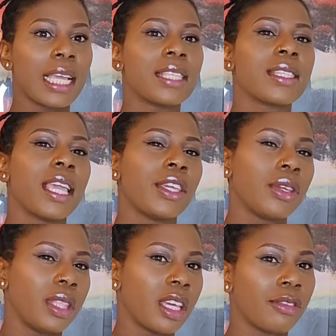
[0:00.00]
is a
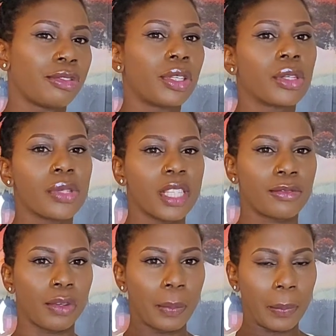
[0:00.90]
unique fragrance
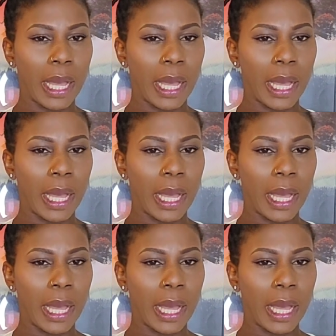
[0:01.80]
from